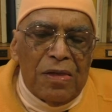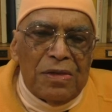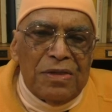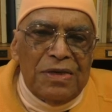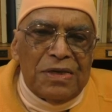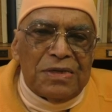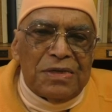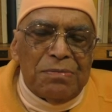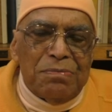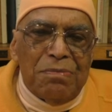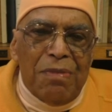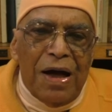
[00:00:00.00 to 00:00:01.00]
this
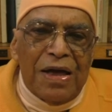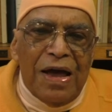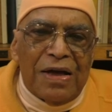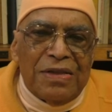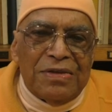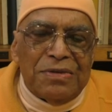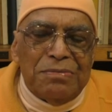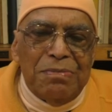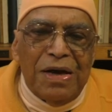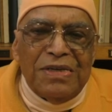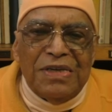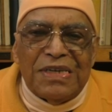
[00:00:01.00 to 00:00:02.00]
Maya, this
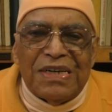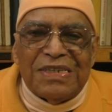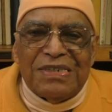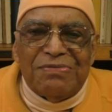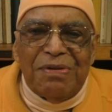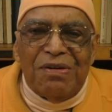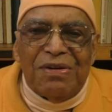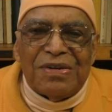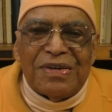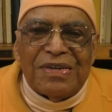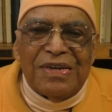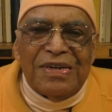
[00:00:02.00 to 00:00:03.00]
magical power
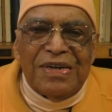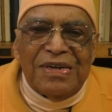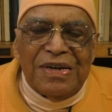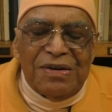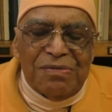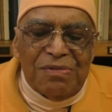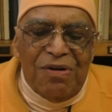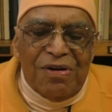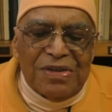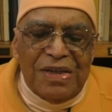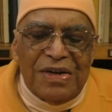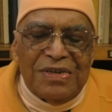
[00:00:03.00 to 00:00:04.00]
of
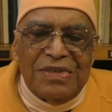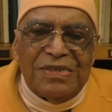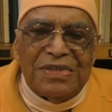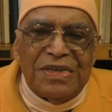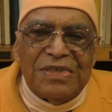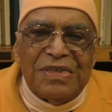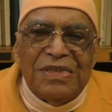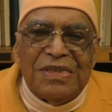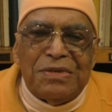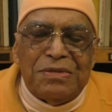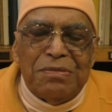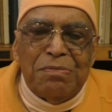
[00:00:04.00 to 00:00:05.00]
God, that is
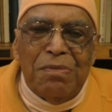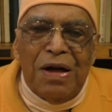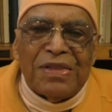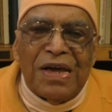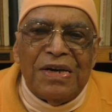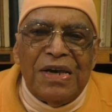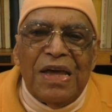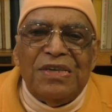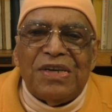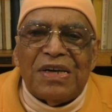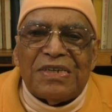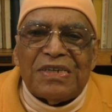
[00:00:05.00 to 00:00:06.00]
this mother
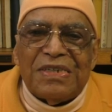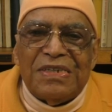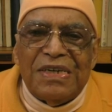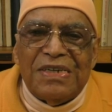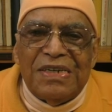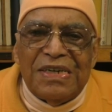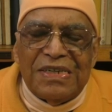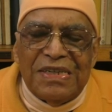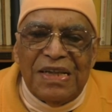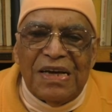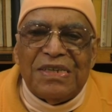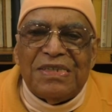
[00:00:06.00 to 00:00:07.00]
nature.
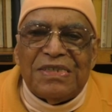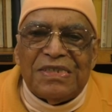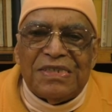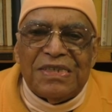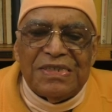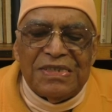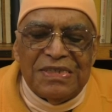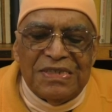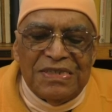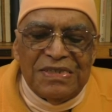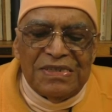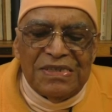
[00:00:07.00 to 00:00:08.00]
That's
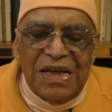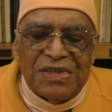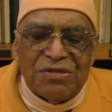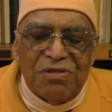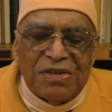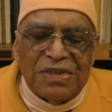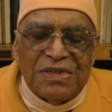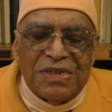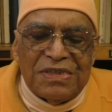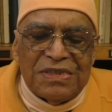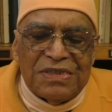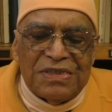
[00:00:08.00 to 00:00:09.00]
what it
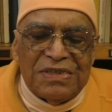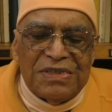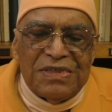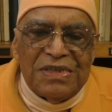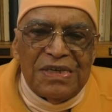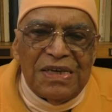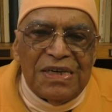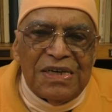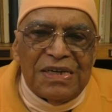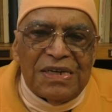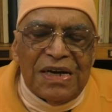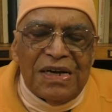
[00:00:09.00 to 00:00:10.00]
is.
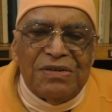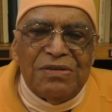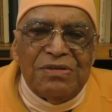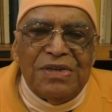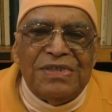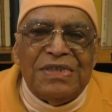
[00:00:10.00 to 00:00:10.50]
And who